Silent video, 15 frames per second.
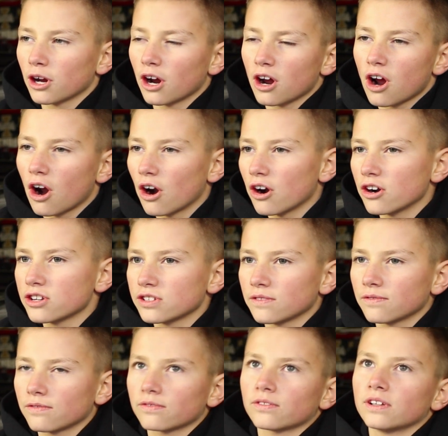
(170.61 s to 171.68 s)
on cars if
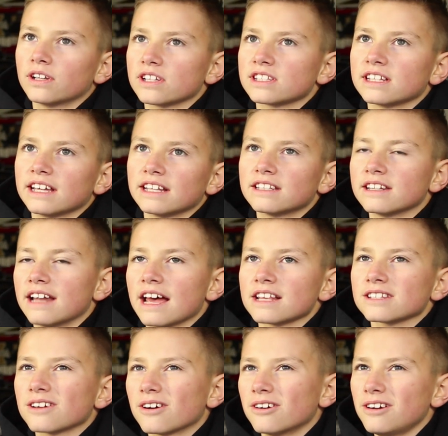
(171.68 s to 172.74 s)
it doesn't get to
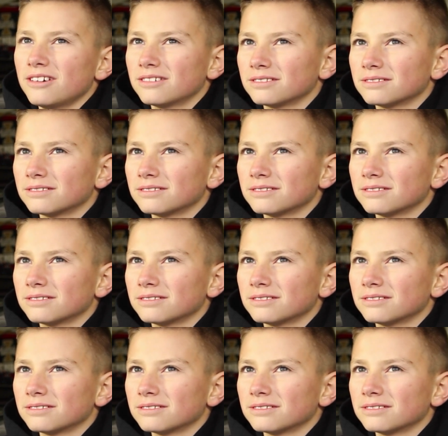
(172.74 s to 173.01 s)
NASCAR.